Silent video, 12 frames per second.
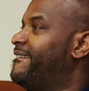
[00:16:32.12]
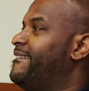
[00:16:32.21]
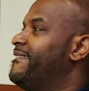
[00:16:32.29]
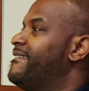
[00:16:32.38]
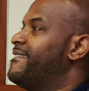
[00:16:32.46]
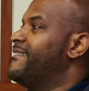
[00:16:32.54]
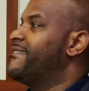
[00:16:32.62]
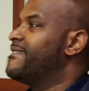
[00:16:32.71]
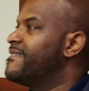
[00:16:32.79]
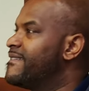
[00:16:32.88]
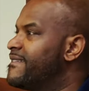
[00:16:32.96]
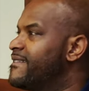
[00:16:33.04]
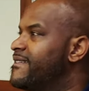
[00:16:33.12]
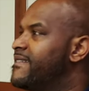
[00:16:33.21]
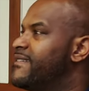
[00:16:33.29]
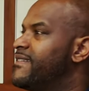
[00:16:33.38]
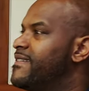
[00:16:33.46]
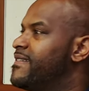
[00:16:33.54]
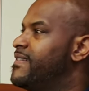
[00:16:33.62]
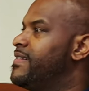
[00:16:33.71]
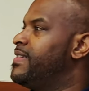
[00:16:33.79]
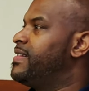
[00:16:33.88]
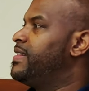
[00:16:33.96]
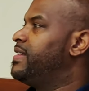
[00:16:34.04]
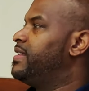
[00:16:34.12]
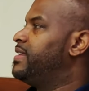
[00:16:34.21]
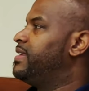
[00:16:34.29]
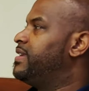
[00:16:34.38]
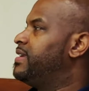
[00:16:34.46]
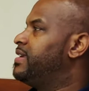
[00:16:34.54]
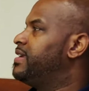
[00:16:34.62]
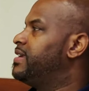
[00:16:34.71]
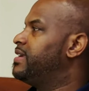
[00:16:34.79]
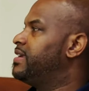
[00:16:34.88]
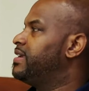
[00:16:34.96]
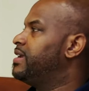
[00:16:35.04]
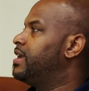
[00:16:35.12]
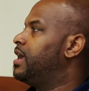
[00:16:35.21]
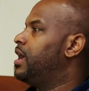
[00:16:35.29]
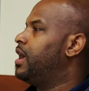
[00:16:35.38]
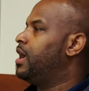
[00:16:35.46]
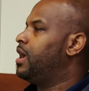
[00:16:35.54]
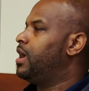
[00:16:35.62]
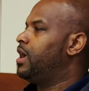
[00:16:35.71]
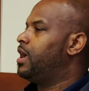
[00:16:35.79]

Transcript: (not speaking)